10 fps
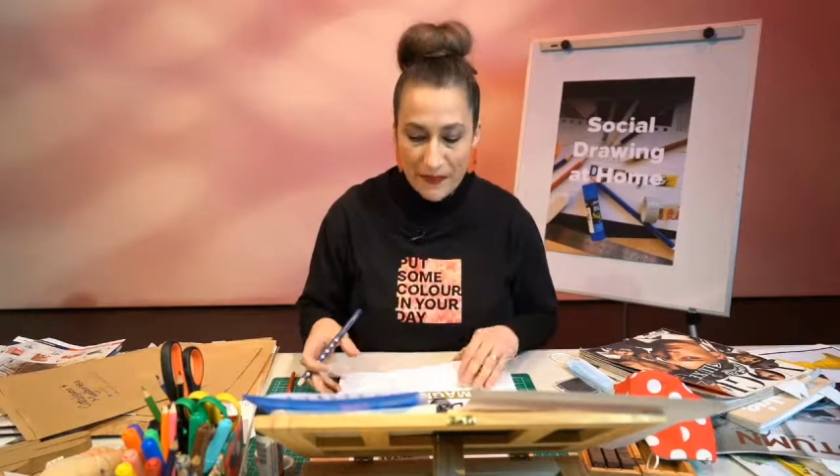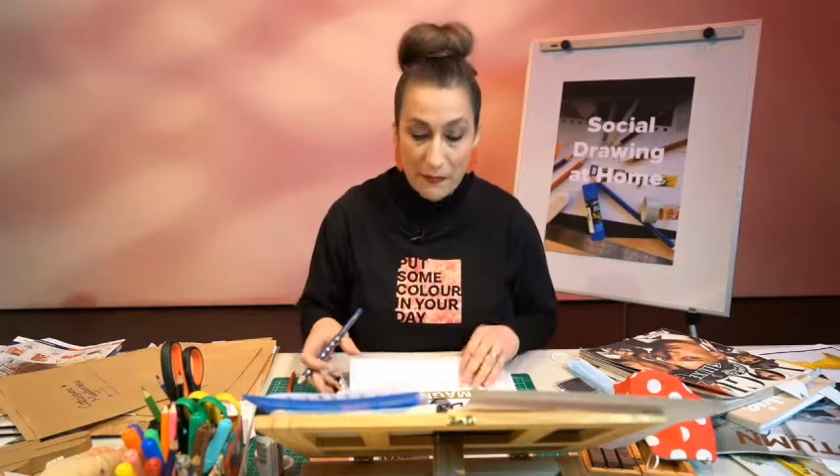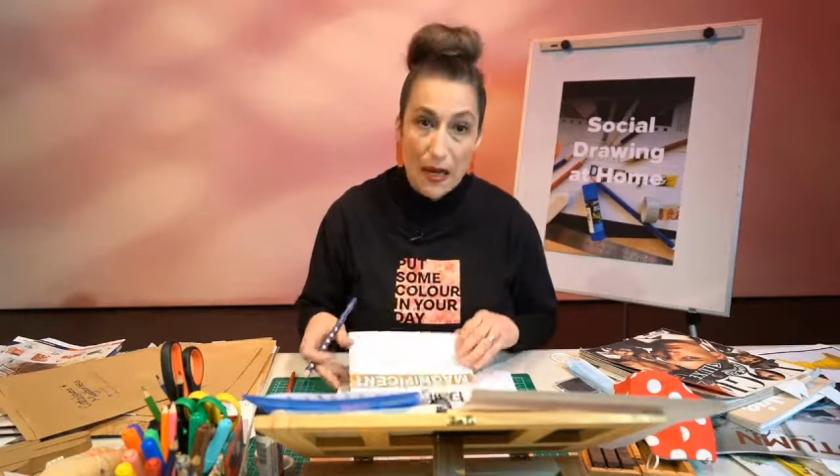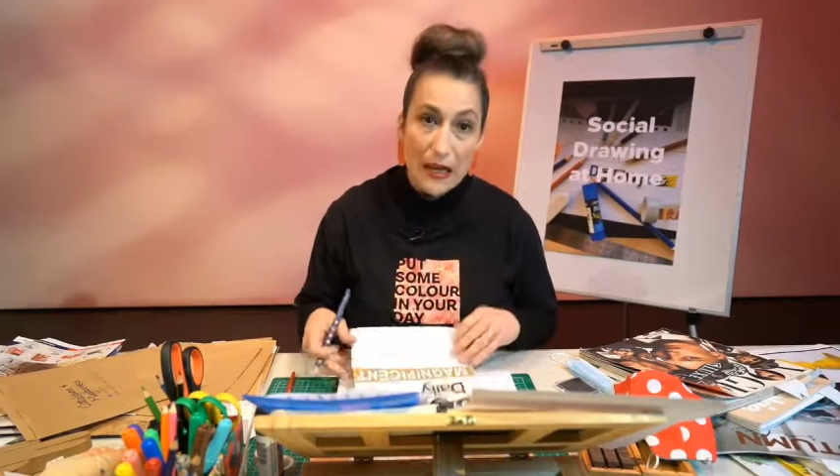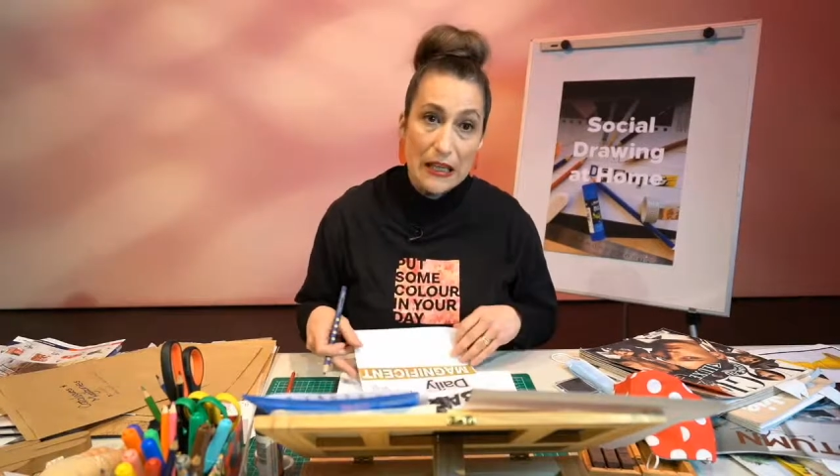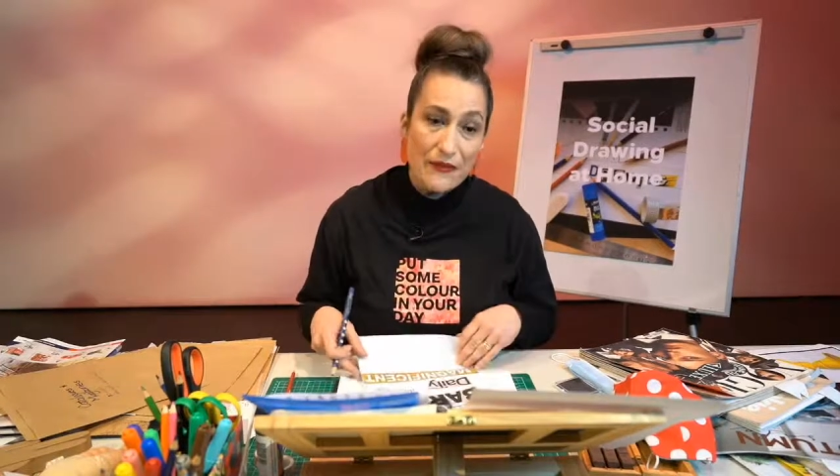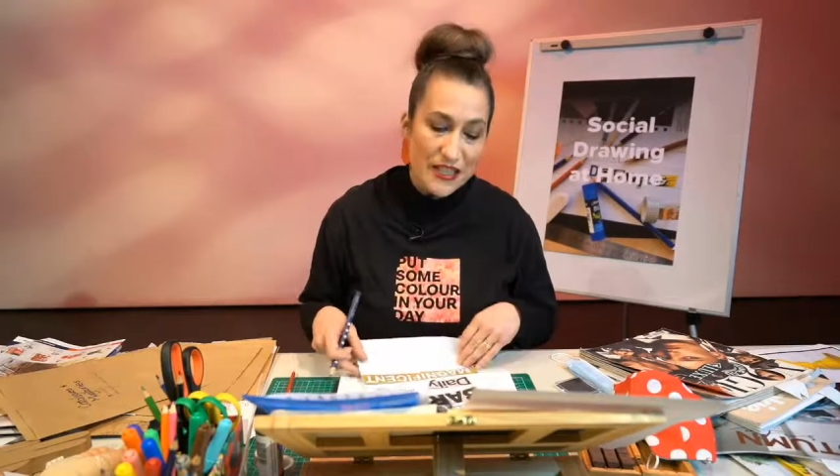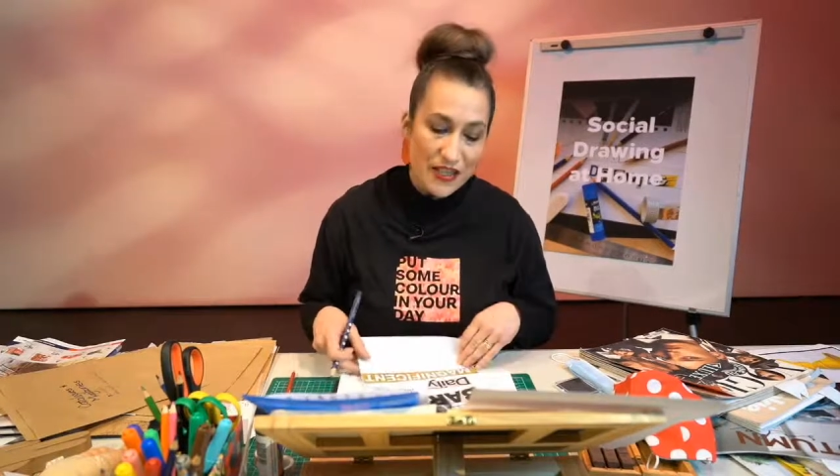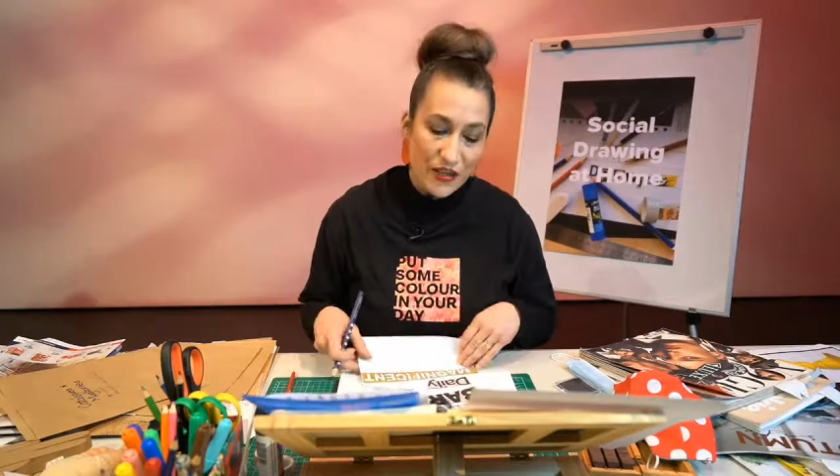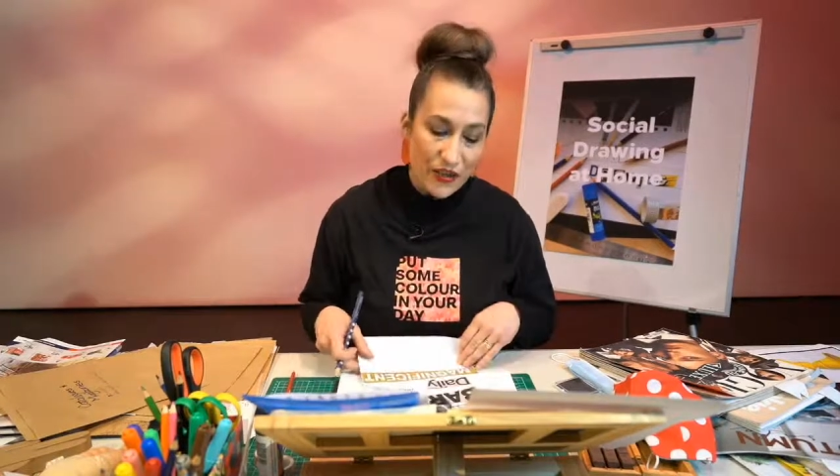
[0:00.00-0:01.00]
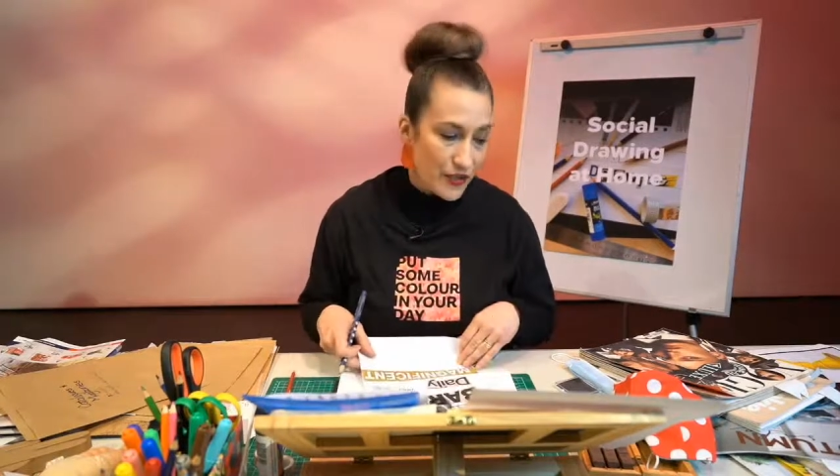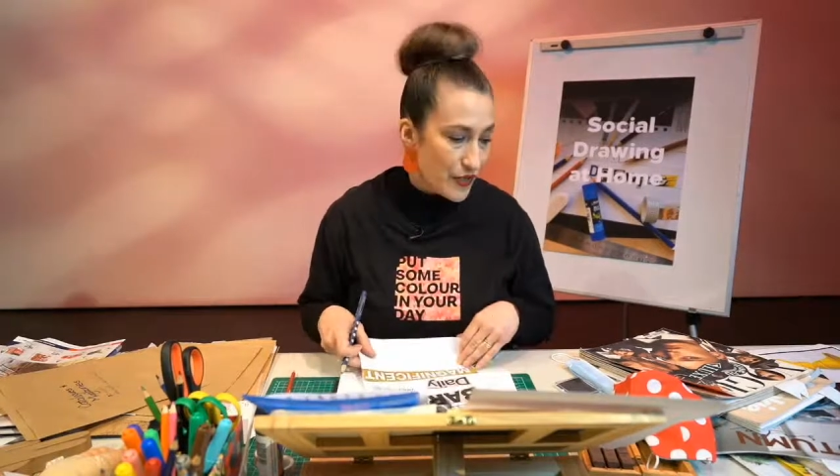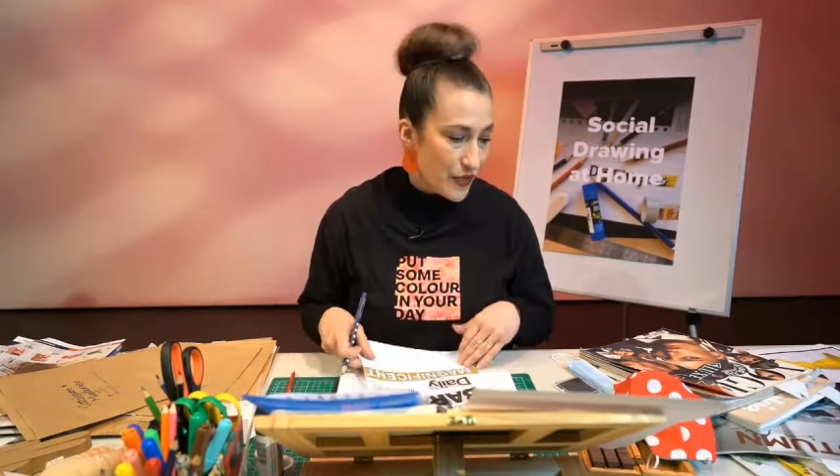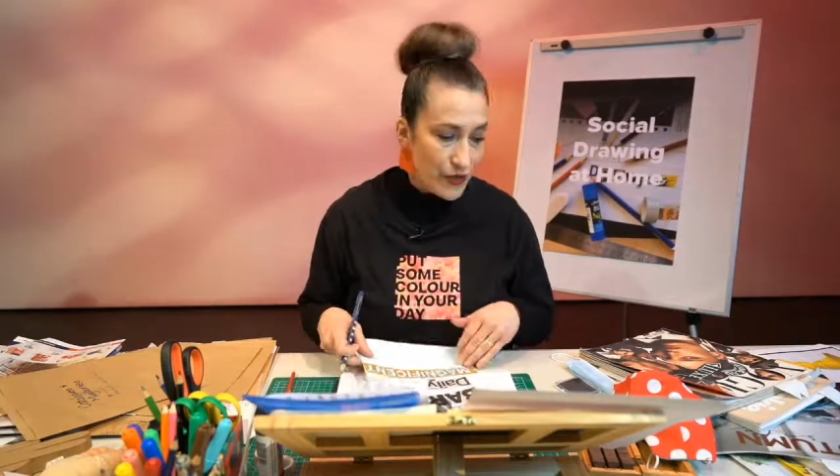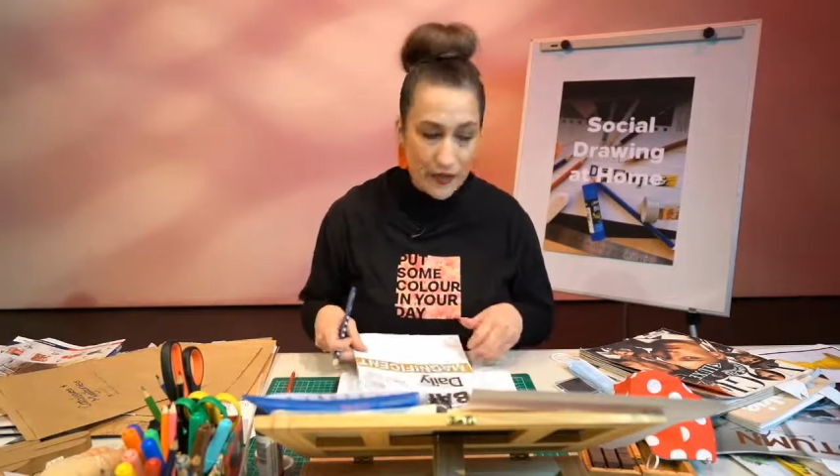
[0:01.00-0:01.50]
magnificent on its
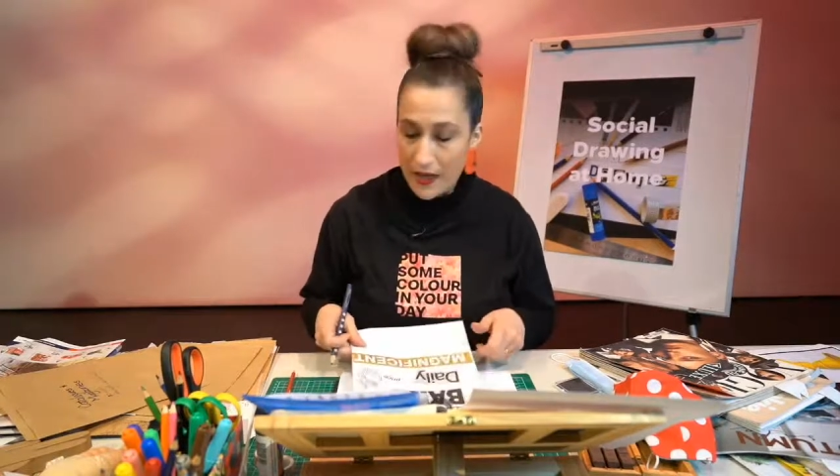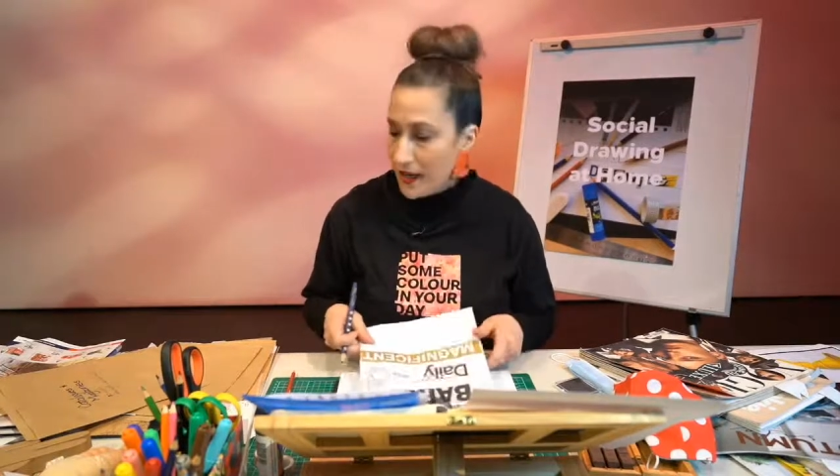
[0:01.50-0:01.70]
own.